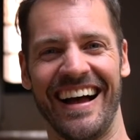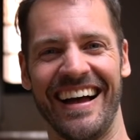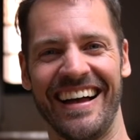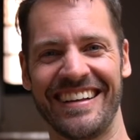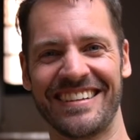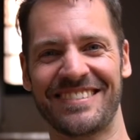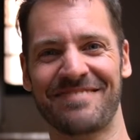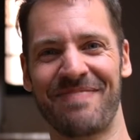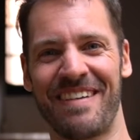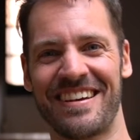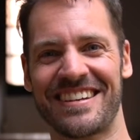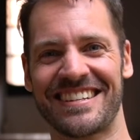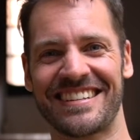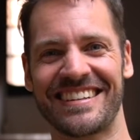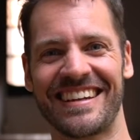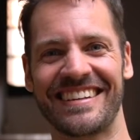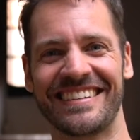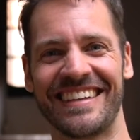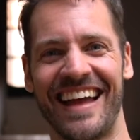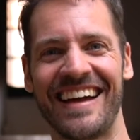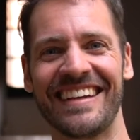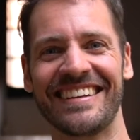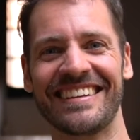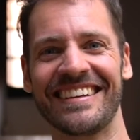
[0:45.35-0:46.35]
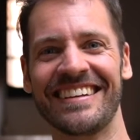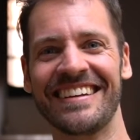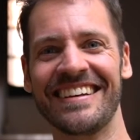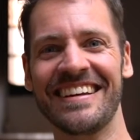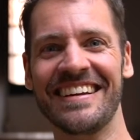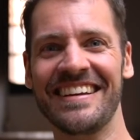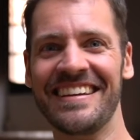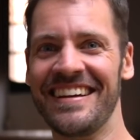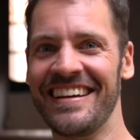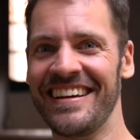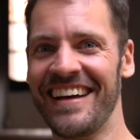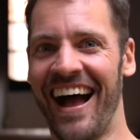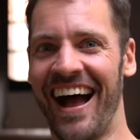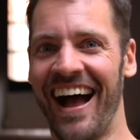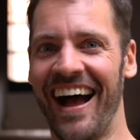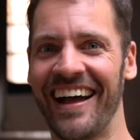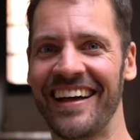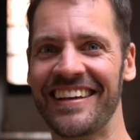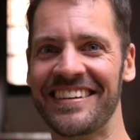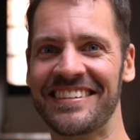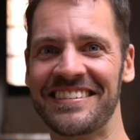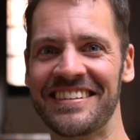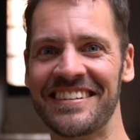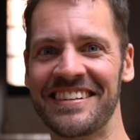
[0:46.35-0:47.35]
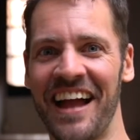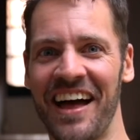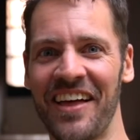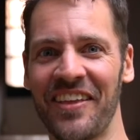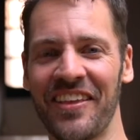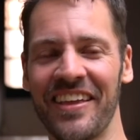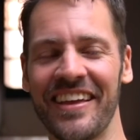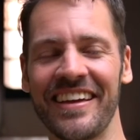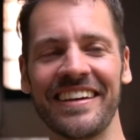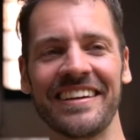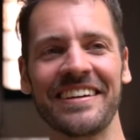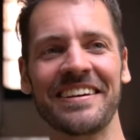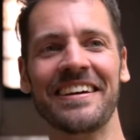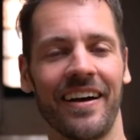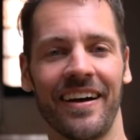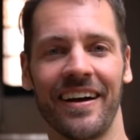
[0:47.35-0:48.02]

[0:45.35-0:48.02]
especially at night. I see nothing.